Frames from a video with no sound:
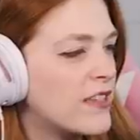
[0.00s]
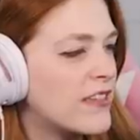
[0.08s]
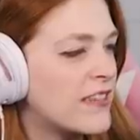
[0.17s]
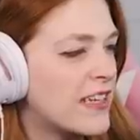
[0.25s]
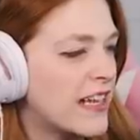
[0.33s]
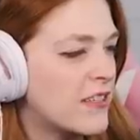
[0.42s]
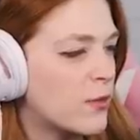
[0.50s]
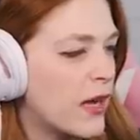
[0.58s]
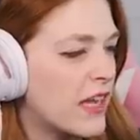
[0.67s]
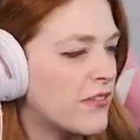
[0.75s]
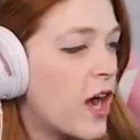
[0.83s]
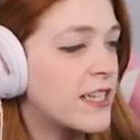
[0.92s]
else is an
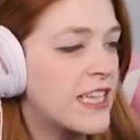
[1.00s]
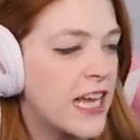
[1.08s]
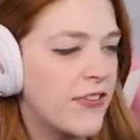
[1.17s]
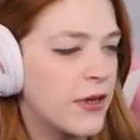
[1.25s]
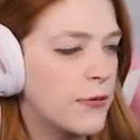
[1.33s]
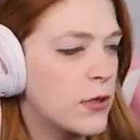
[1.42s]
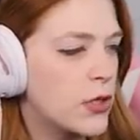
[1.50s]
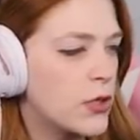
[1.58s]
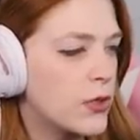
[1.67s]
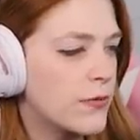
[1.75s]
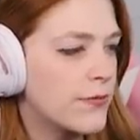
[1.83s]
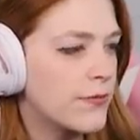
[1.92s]
ex-wife? Octavia
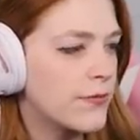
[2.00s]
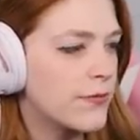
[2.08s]
Moon.